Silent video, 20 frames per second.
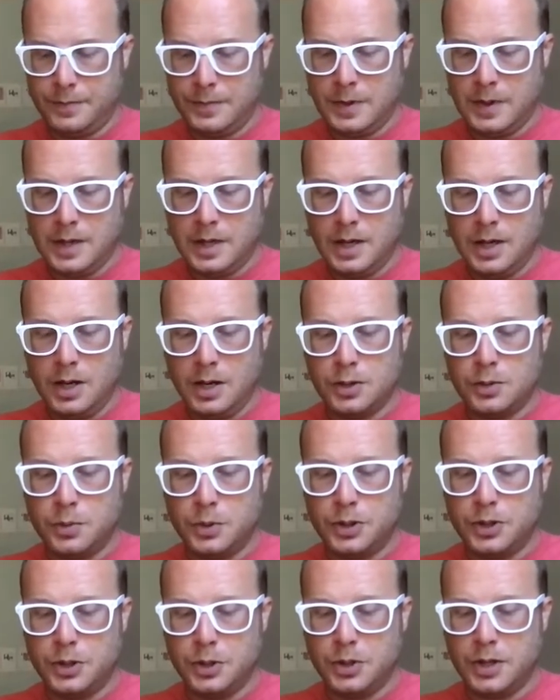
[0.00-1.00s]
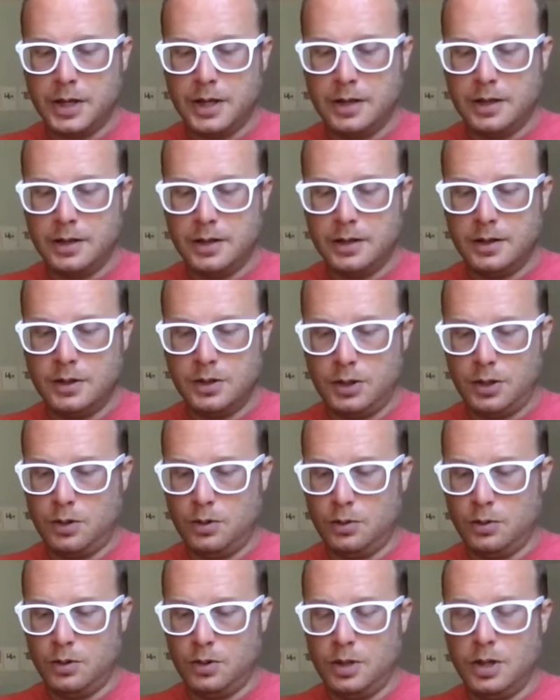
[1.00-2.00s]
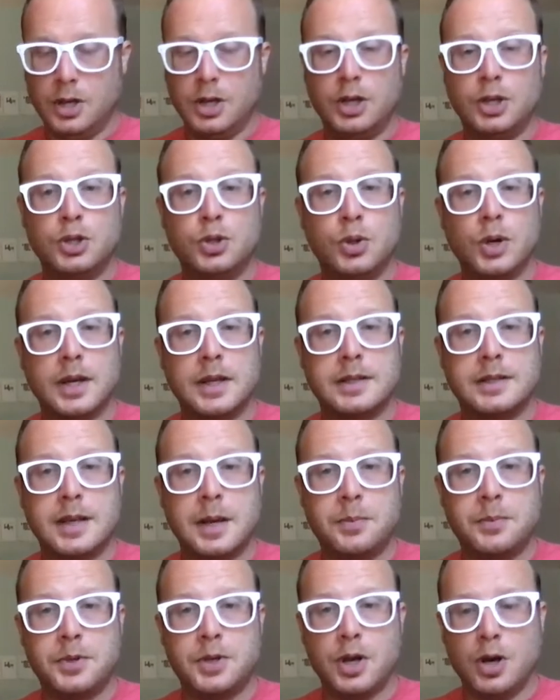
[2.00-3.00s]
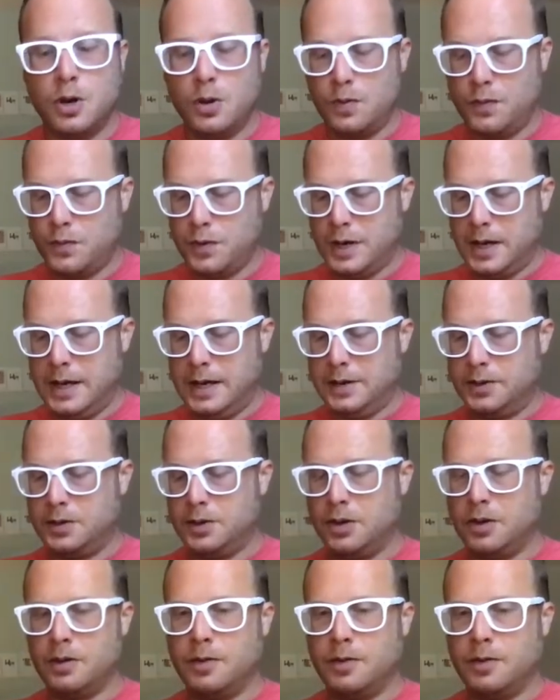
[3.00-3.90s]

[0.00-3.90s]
here's what you can do to accept no for an answer.